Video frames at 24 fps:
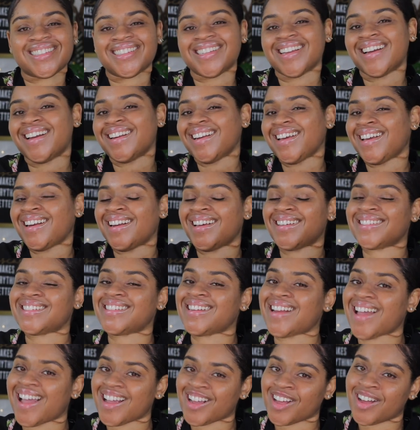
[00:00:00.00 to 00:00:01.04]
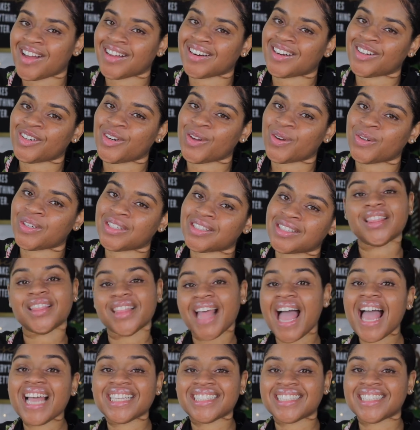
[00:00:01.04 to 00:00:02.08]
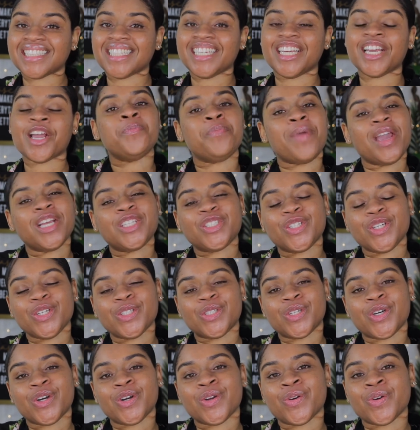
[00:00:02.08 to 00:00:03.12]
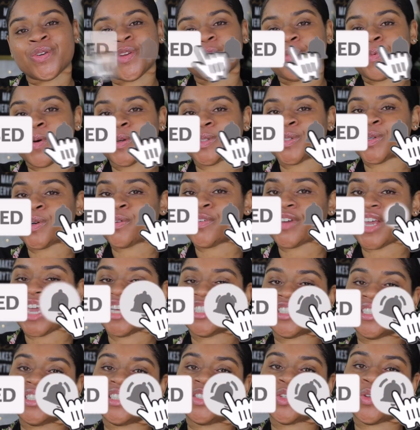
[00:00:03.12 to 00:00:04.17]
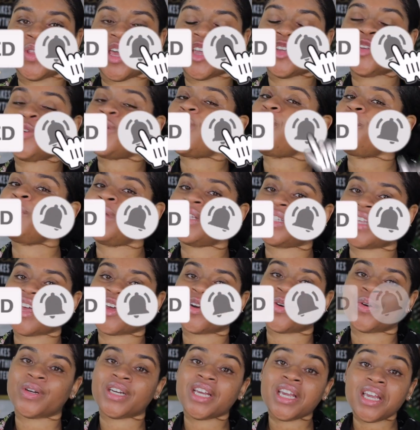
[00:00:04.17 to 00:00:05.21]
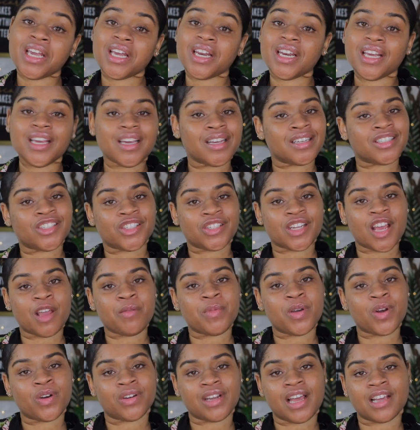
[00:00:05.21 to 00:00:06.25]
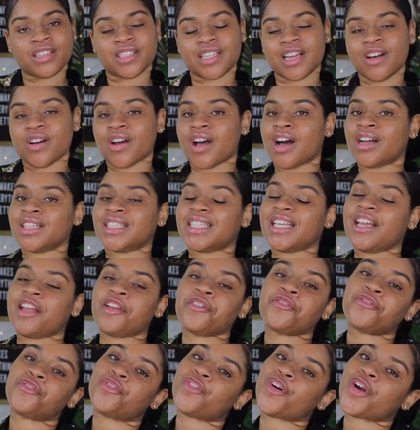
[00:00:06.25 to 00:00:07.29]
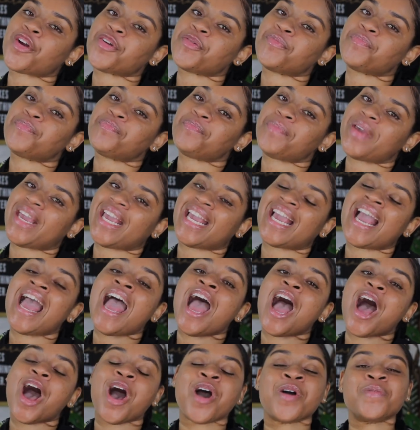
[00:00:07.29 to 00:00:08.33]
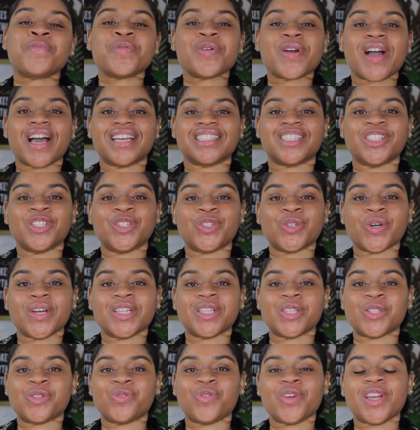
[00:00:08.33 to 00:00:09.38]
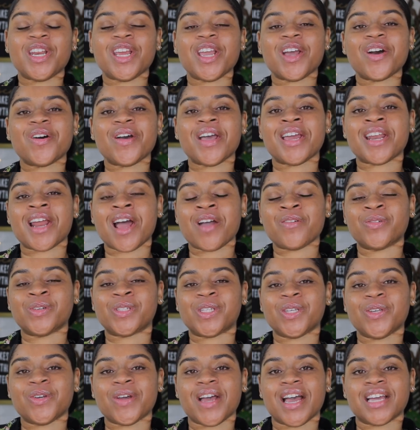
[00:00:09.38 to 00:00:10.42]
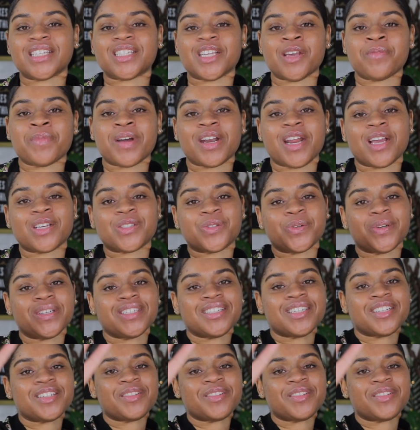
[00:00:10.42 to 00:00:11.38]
done and has not gone unnoticed. Lastly, make sure you turn on your post notifications so that you don't miss out on any entertainment or lifestyle content from me. I hope you guys enjoyed this video, and I will see you guys in my next one.